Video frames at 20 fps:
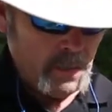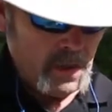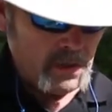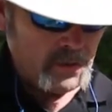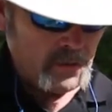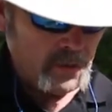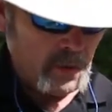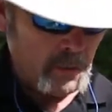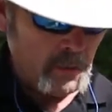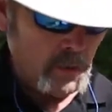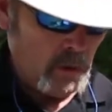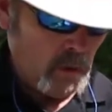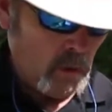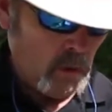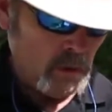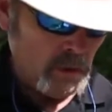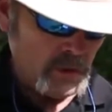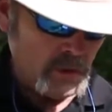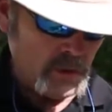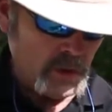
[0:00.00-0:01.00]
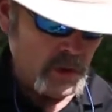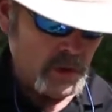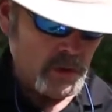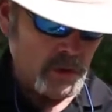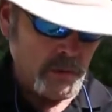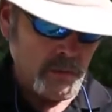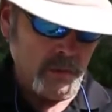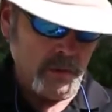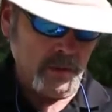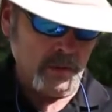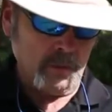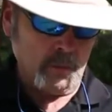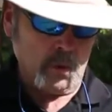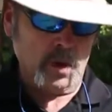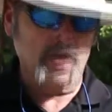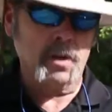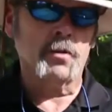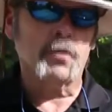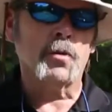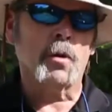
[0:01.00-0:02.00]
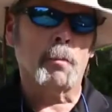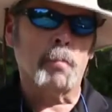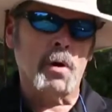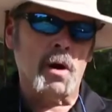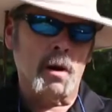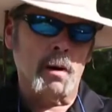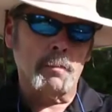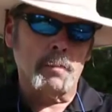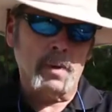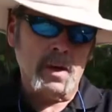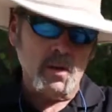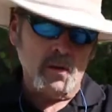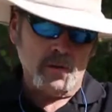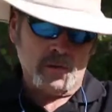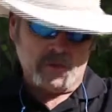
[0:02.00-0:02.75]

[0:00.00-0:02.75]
It's from the holster, and we're going to do a palm heel